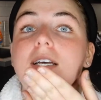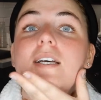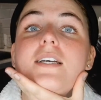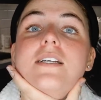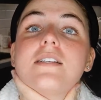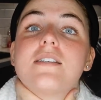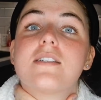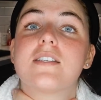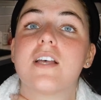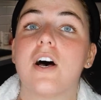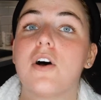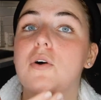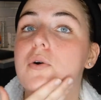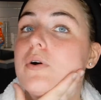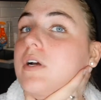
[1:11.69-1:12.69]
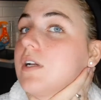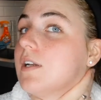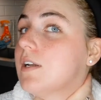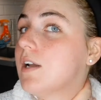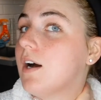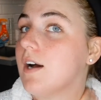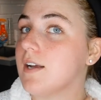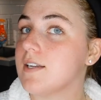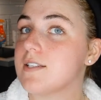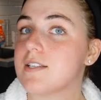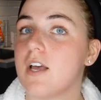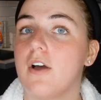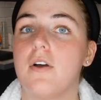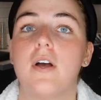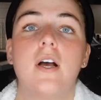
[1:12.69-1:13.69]
It's so nice.
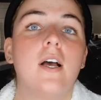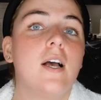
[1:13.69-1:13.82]
So